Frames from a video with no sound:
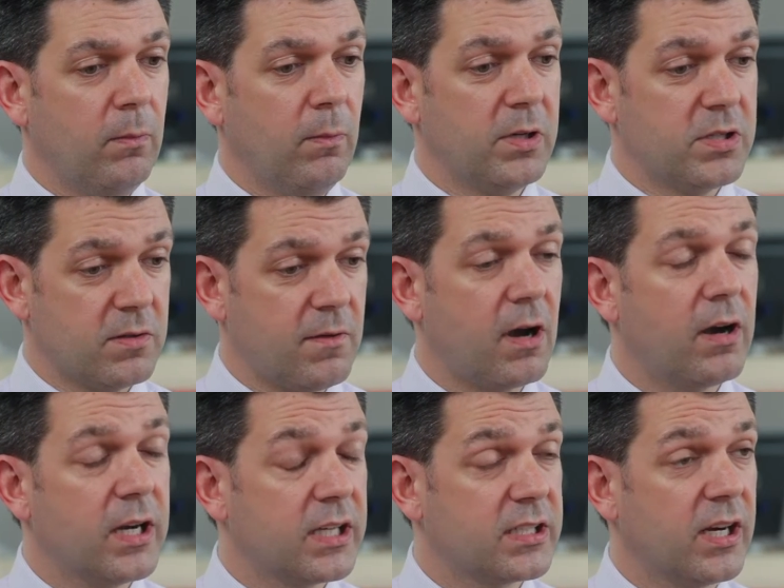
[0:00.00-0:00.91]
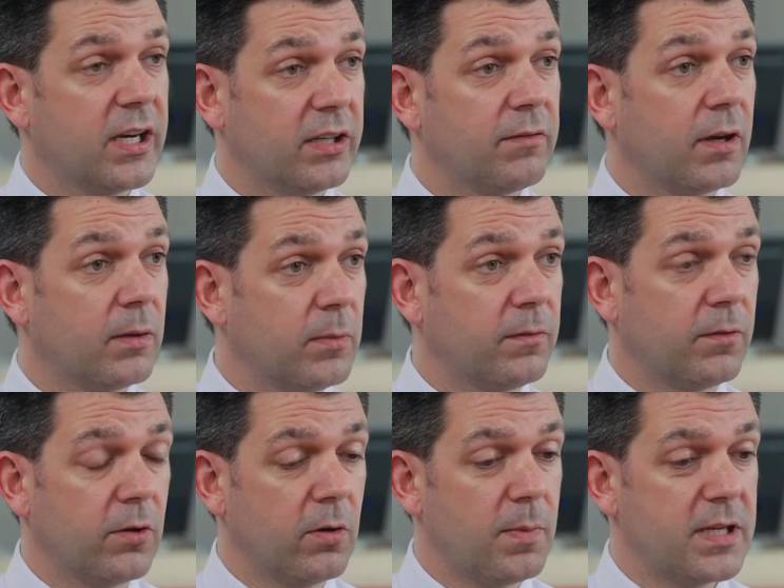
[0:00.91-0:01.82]
which is a very exciting development
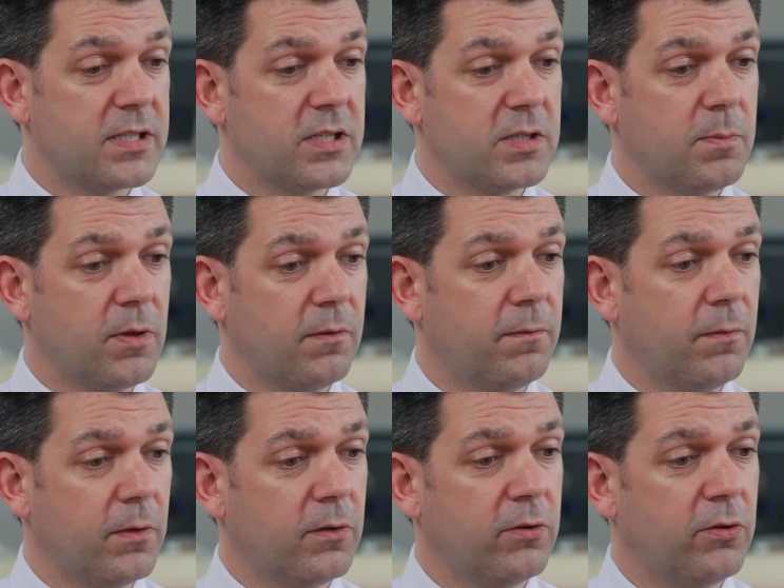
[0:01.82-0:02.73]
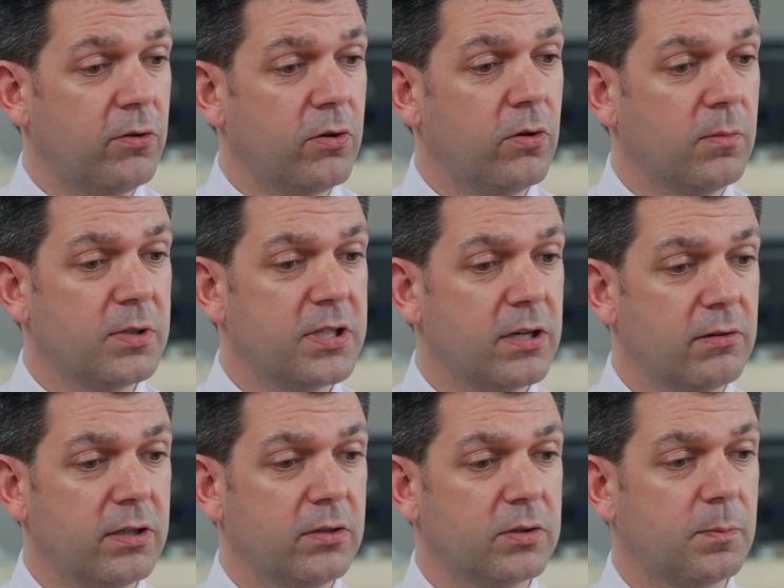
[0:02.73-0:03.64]
for our business. But the two core
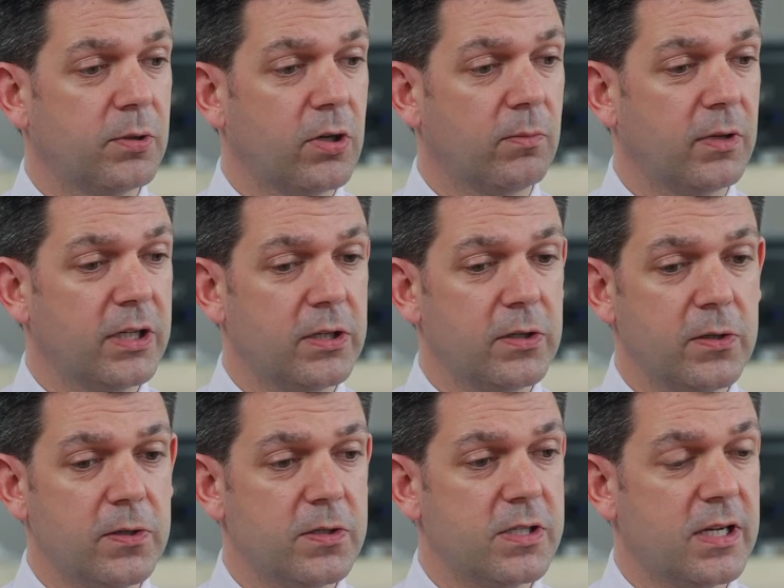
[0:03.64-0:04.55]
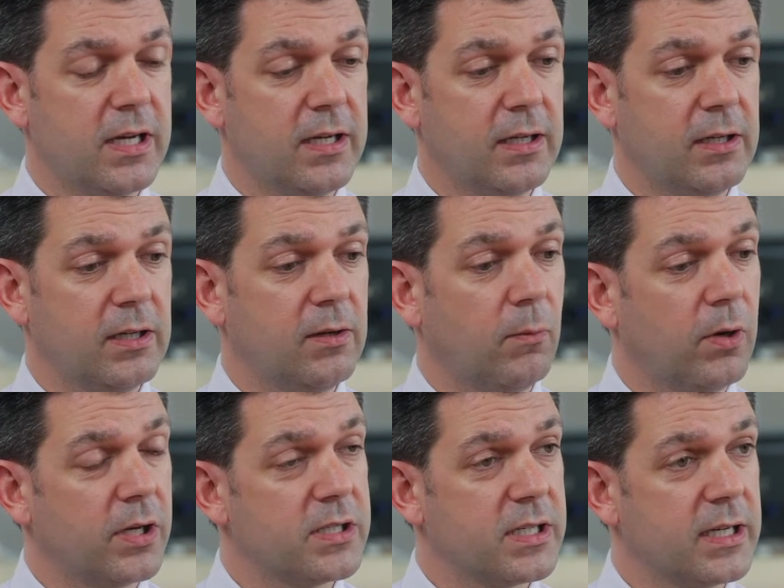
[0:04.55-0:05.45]
materials predominantly used,
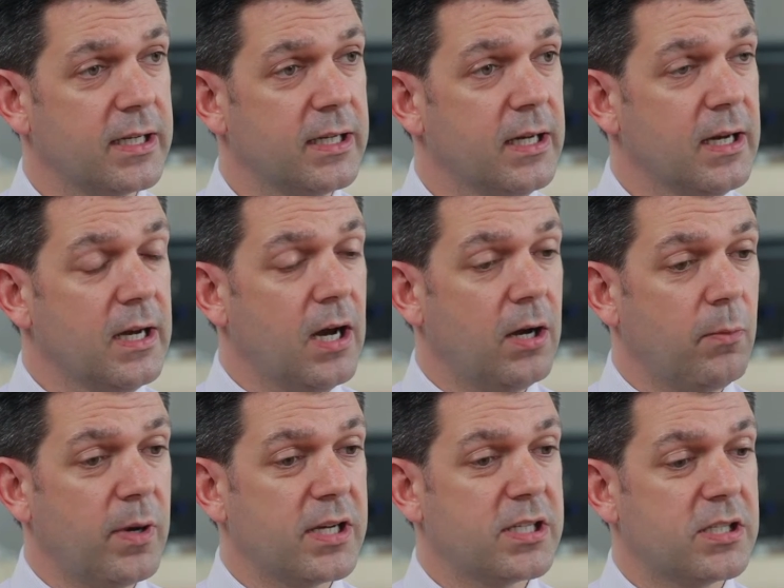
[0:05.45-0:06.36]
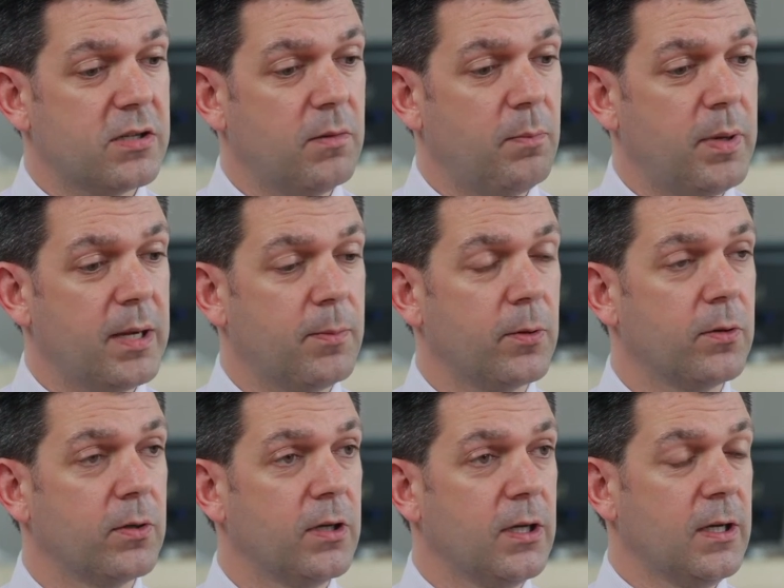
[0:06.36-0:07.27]
one is a waste
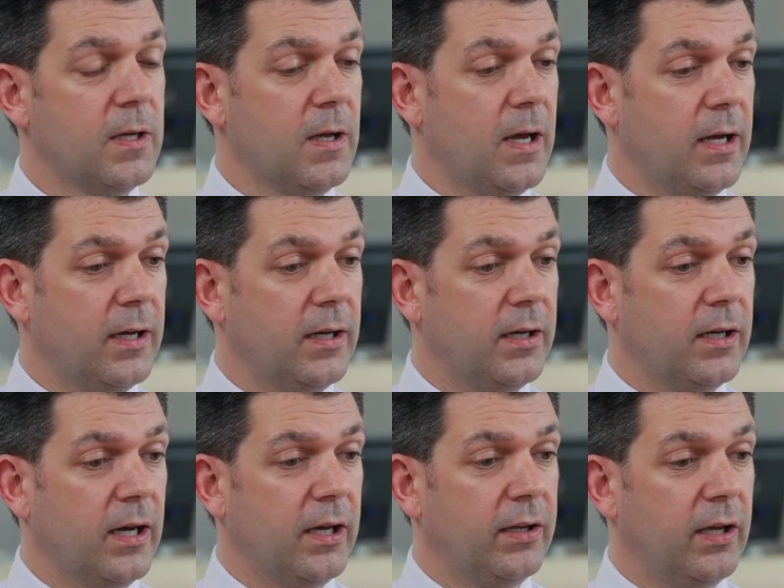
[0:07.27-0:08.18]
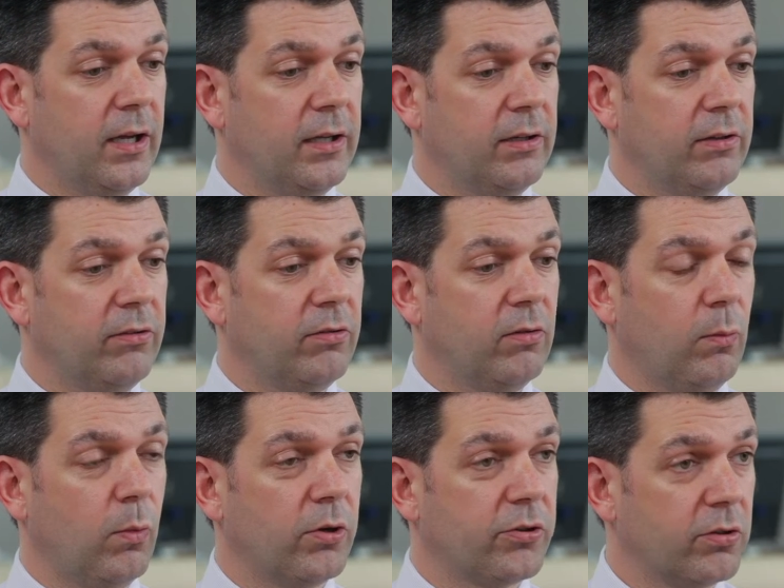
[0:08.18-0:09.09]
paper and
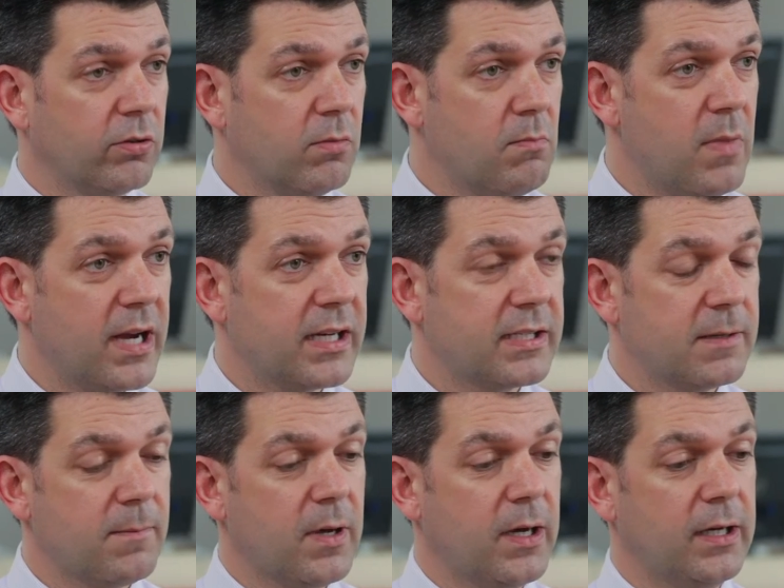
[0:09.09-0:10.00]
water mix,